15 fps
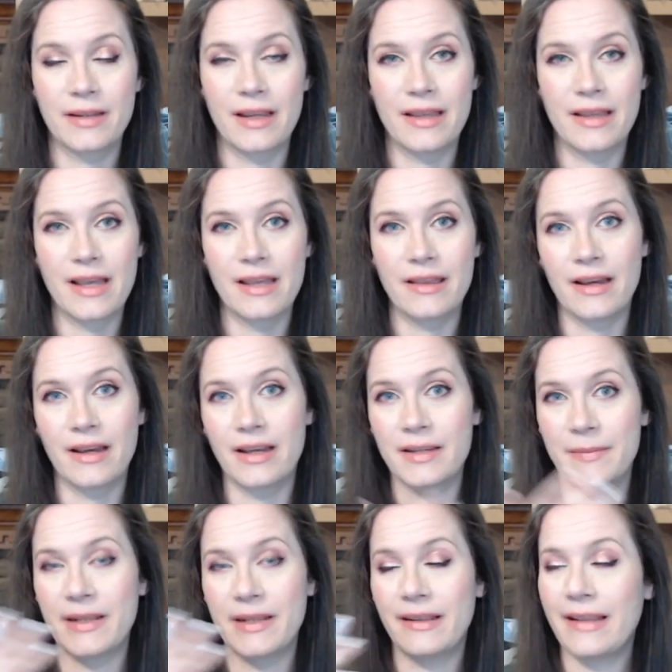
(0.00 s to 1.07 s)
and then the
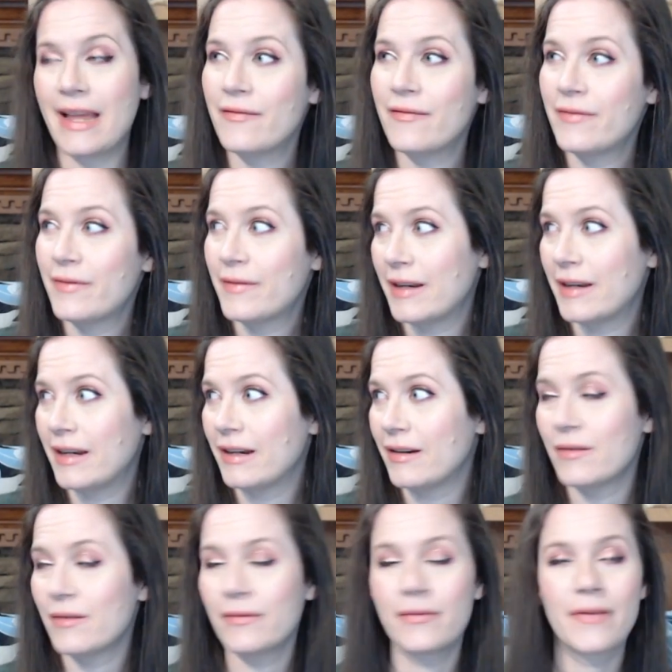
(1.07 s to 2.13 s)
husband left and
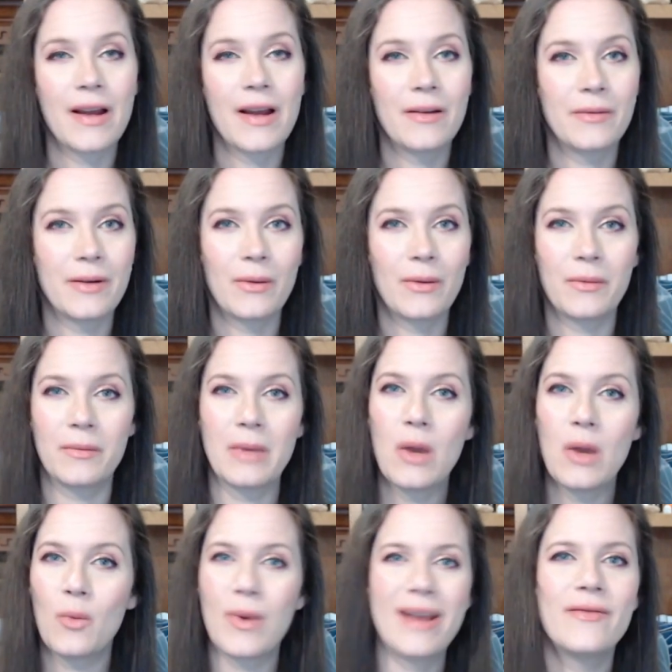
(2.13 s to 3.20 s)
went